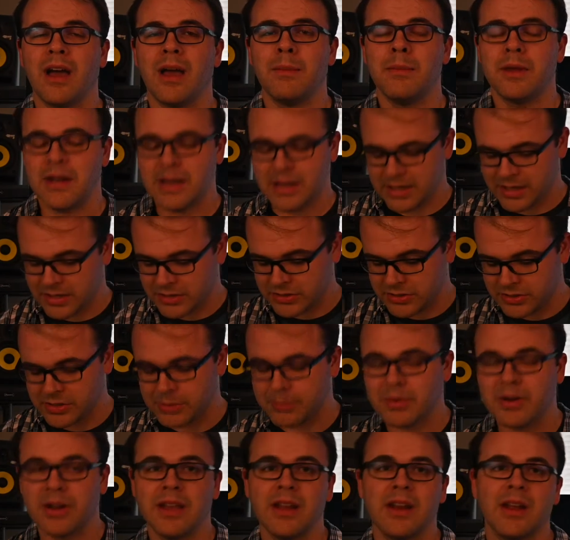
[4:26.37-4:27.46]
I'm going to actually
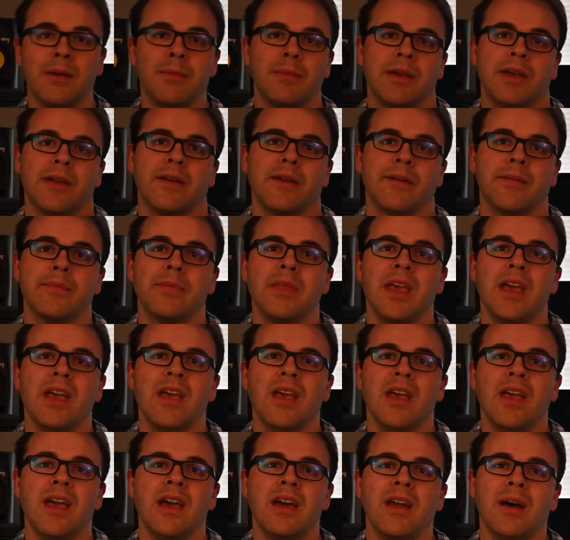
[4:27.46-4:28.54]
bring it up here,
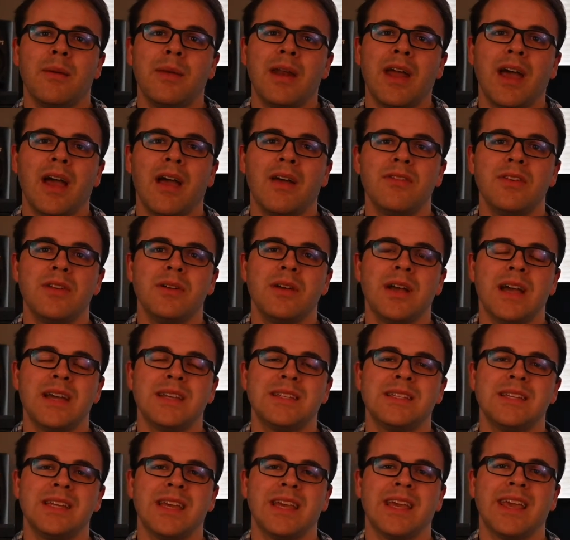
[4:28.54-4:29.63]
and I'm going to have you
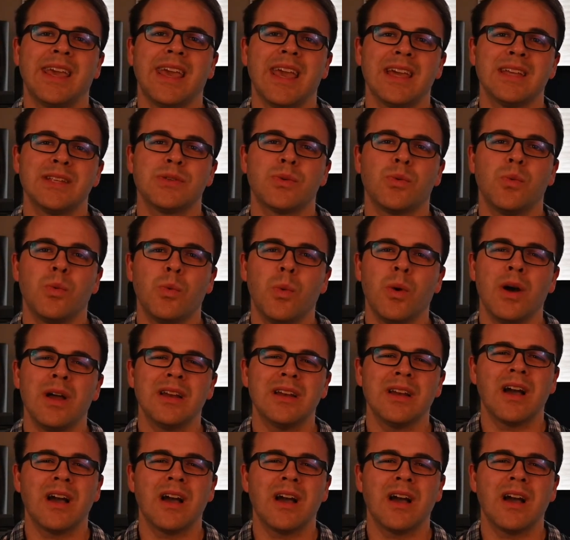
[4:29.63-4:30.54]
guys take a guess what